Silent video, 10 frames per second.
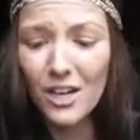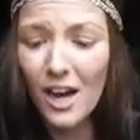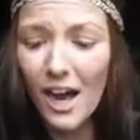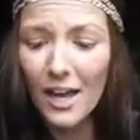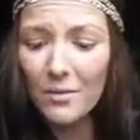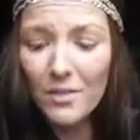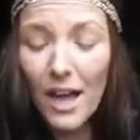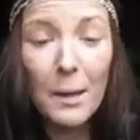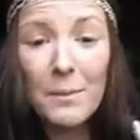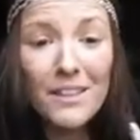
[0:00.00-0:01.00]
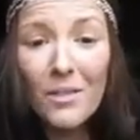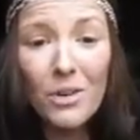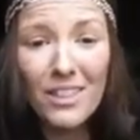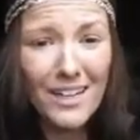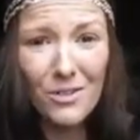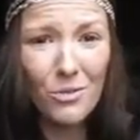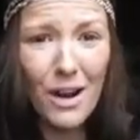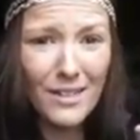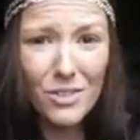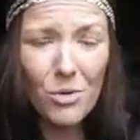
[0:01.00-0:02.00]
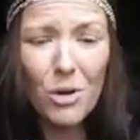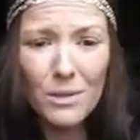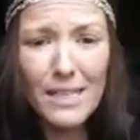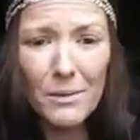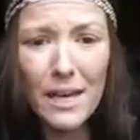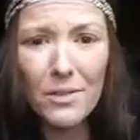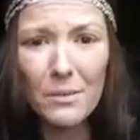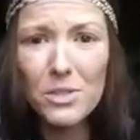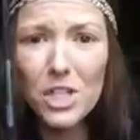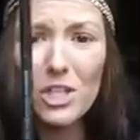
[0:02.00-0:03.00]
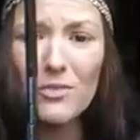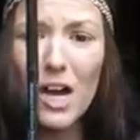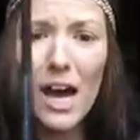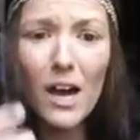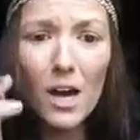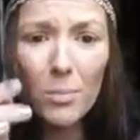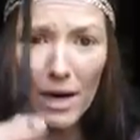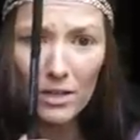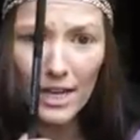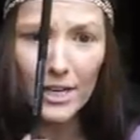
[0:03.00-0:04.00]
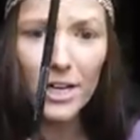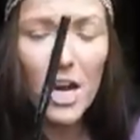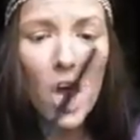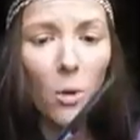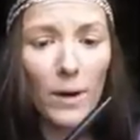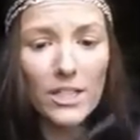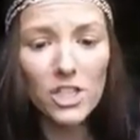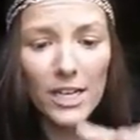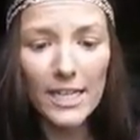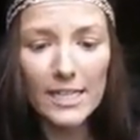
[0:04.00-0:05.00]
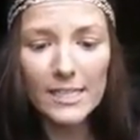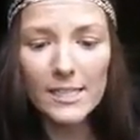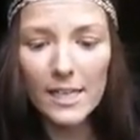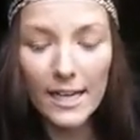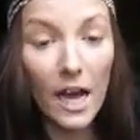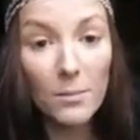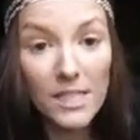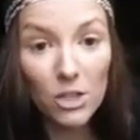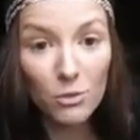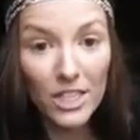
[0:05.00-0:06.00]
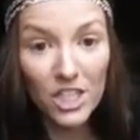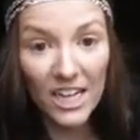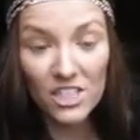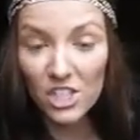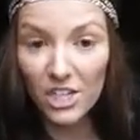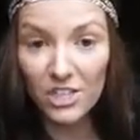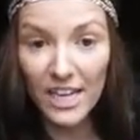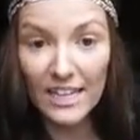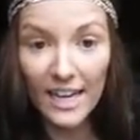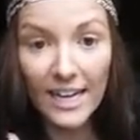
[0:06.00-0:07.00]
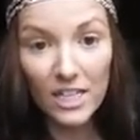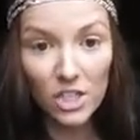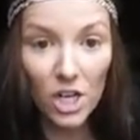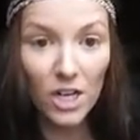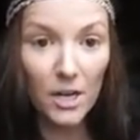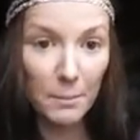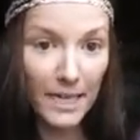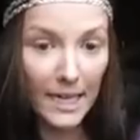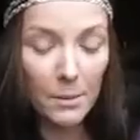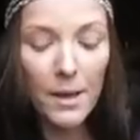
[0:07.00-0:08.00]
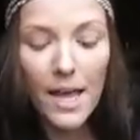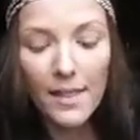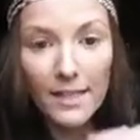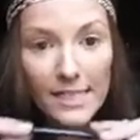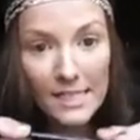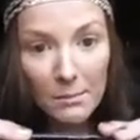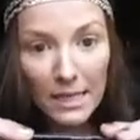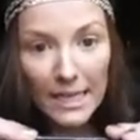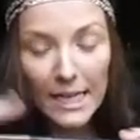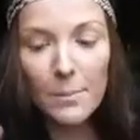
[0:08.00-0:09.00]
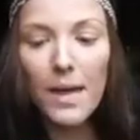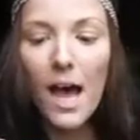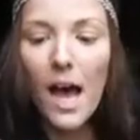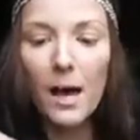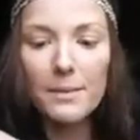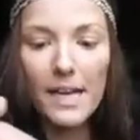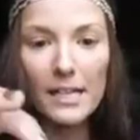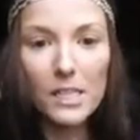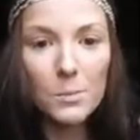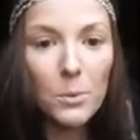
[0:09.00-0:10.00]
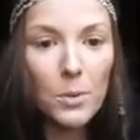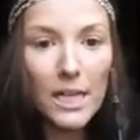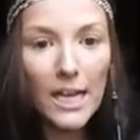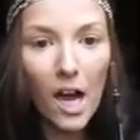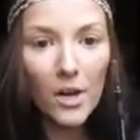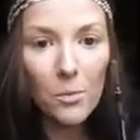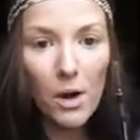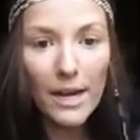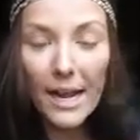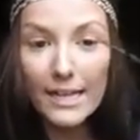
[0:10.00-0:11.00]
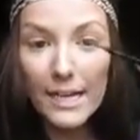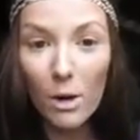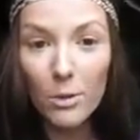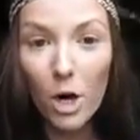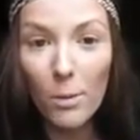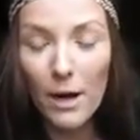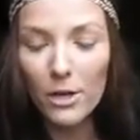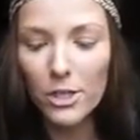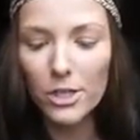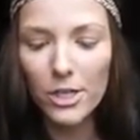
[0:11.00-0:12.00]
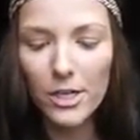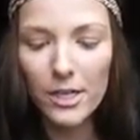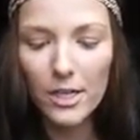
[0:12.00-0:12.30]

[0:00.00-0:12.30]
I am in love with. I don't go a day without them. So you've got our brow liner, which is, it comes in 3 shades. There's a light, a dark, a medium. This is the medium. It's got a spoolie on one end to help comb out your